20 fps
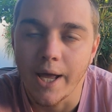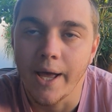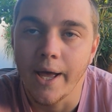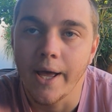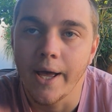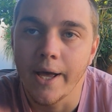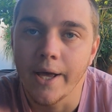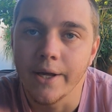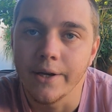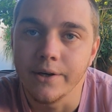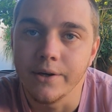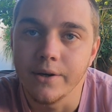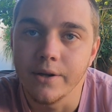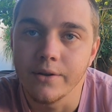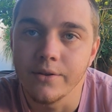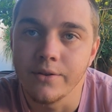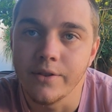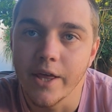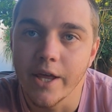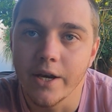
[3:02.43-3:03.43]
and
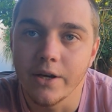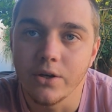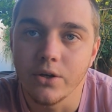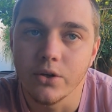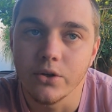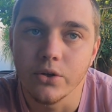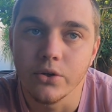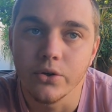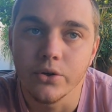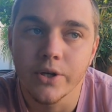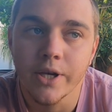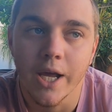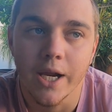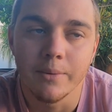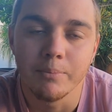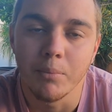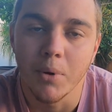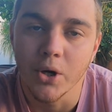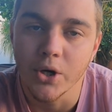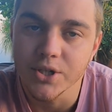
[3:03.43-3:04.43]
then you
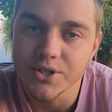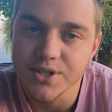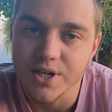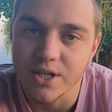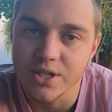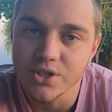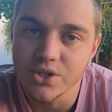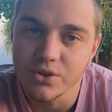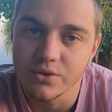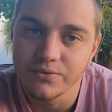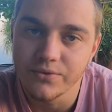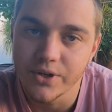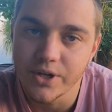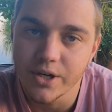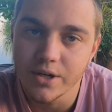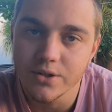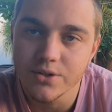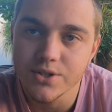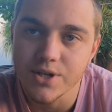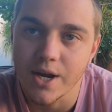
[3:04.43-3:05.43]
can monetize your
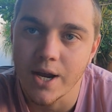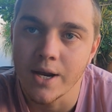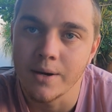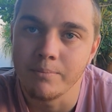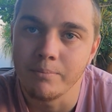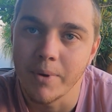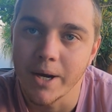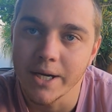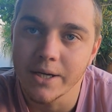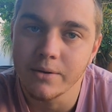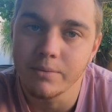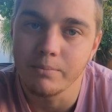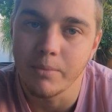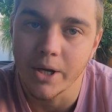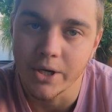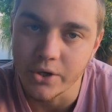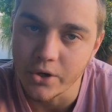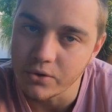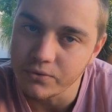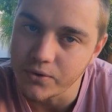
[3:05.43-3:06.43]
videos and make
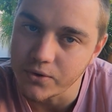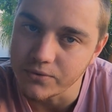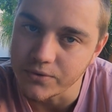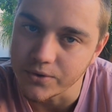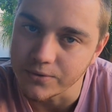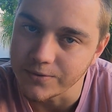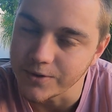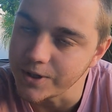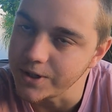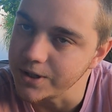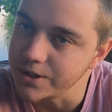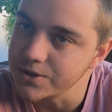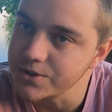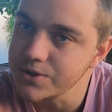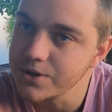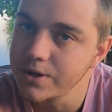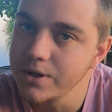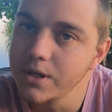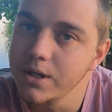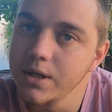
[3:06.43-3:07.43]
money off of your
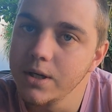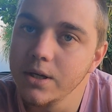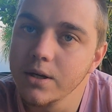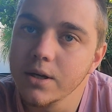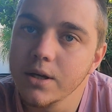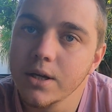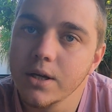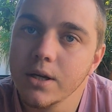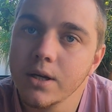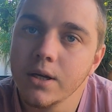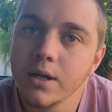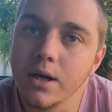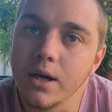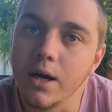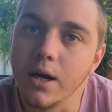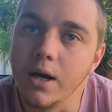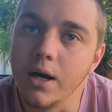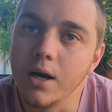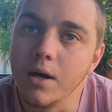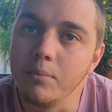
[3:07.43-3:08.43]
videos.
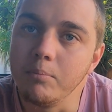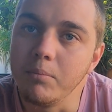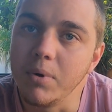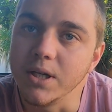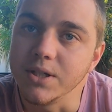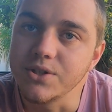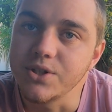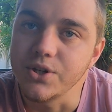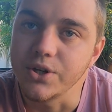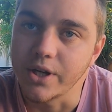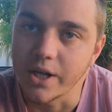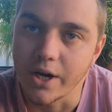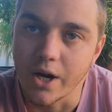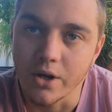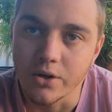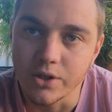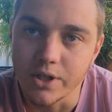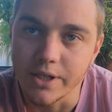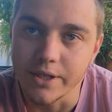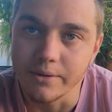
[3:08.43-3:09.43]
But you can
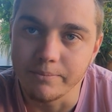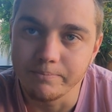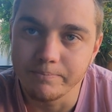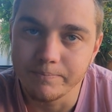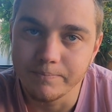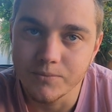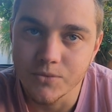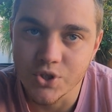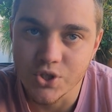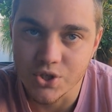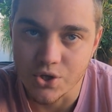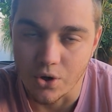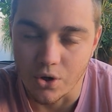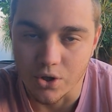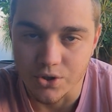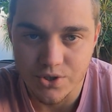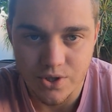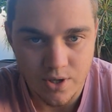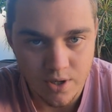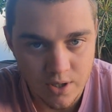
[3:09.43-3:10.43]
only
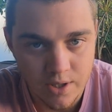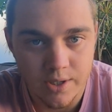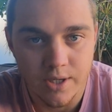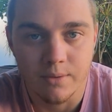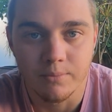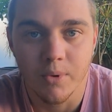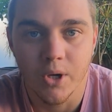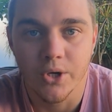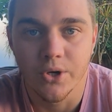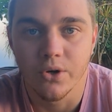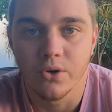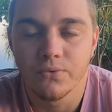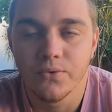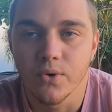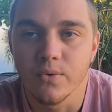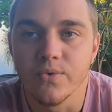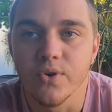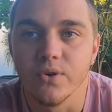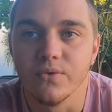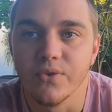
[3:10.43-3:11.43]
start earning money off
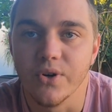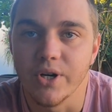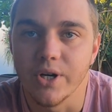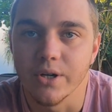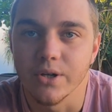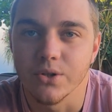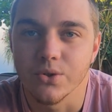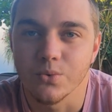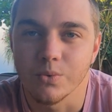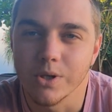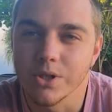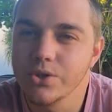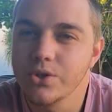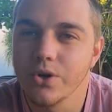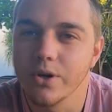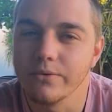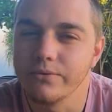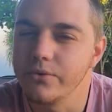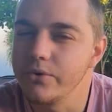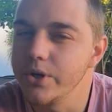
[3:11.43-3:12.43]
of your videos once
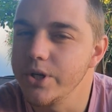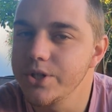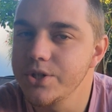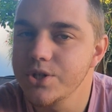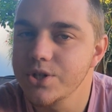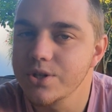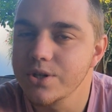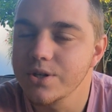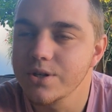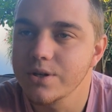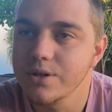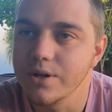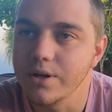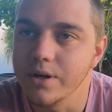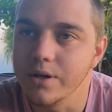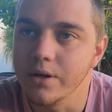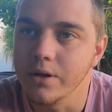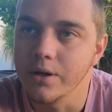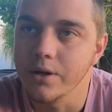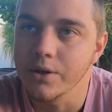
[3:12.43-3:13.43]
you have reached
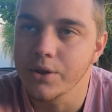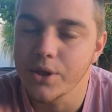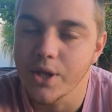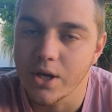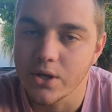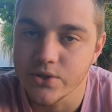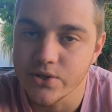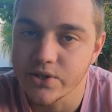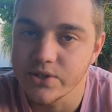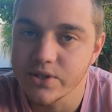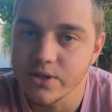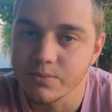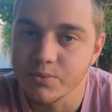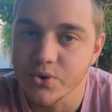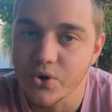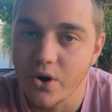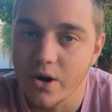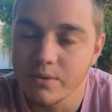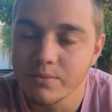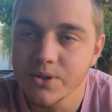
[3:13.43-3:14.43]
1,000
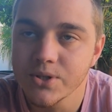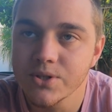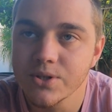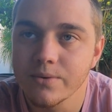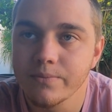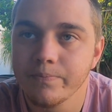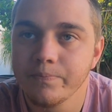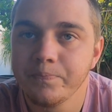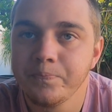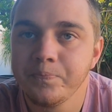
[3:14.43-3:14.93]
subscribers.